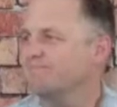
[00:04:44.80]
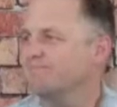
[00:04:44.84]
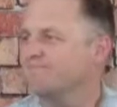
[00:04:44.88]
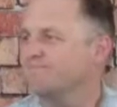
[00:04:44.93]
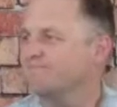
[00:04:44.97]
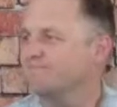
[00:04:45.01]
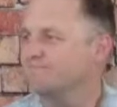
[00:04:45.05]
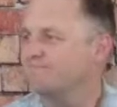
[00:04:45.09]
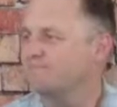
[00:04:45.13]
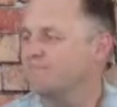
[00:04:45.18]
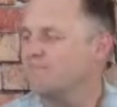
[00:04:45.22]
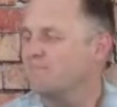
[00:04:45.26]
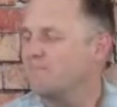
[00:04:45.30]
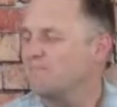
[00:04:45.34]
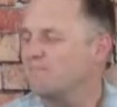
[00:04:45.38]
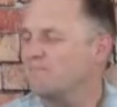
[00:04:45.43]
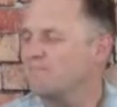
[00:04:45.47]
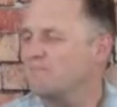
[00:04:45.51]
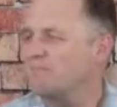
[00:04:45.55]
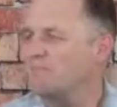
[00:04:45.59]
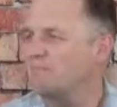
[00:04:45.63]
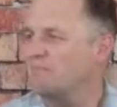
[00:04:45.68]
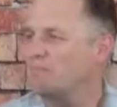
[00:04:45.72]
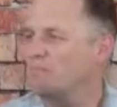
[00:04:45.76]

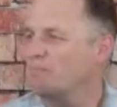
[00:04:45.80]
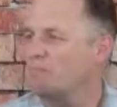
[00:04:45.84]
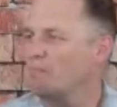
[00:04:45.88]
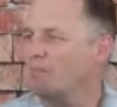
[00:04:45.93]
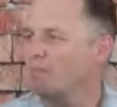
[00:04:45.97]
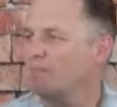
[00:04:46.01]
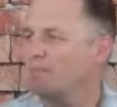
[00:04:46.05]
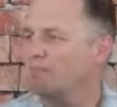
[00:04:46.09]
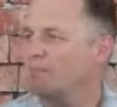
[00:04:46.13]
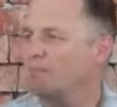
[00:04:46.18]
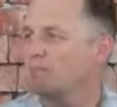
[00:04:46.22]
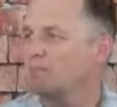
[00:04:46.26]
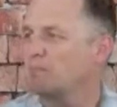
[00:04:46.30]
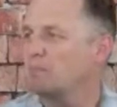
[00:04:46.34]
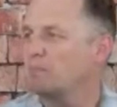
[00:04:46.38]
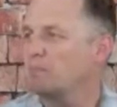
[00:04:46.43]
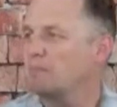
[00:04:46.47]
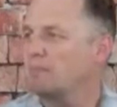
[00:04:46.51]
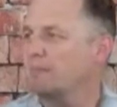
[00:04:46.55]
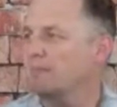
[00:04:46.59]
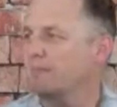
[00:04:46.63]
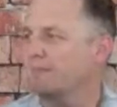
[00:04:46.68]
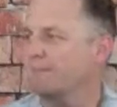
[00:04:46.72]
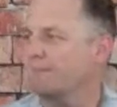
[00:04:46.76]

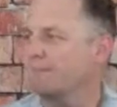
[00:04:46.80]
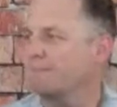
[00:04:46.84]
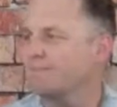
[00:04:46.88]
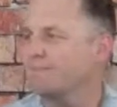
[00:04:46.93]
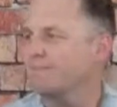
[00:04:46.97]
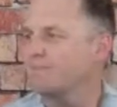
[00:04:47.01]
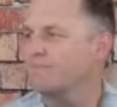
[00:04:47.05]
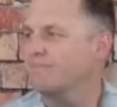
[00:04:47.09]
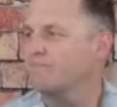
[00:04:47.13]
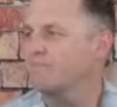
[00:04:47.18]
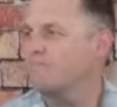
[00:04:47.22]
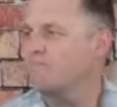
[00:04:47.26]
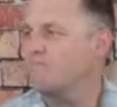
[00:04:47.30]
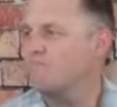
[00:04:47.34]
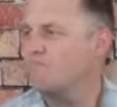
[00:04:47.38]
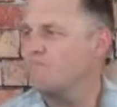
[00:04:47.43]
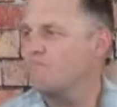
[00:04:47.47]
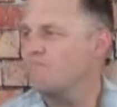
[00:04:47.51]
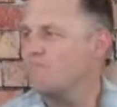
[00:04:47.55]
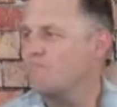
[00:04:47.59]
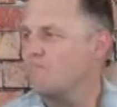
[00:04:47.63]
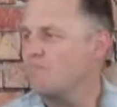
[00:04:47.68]
The person shown says nothing.